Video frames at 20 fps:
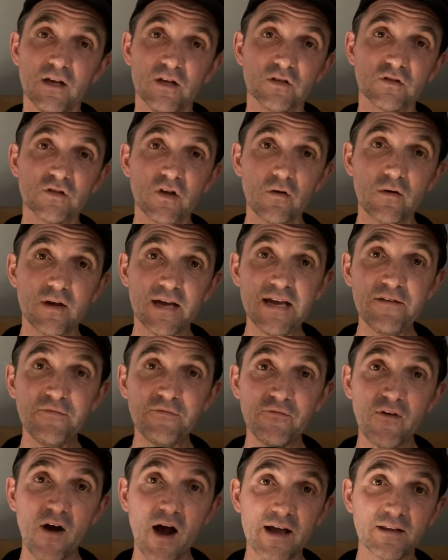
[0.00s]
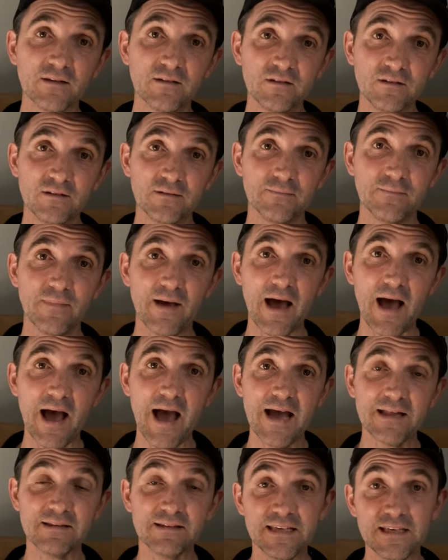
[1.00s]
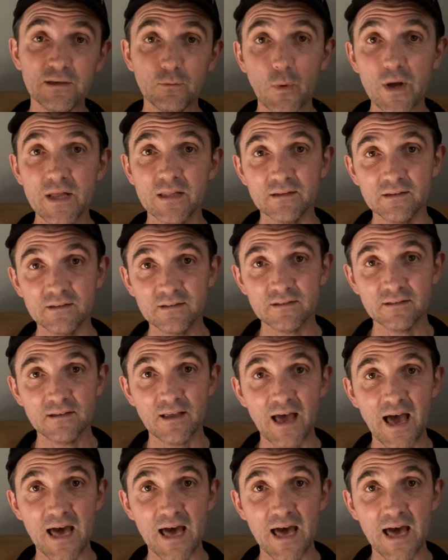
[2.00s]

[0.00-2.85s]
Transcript: So he fights and he wins,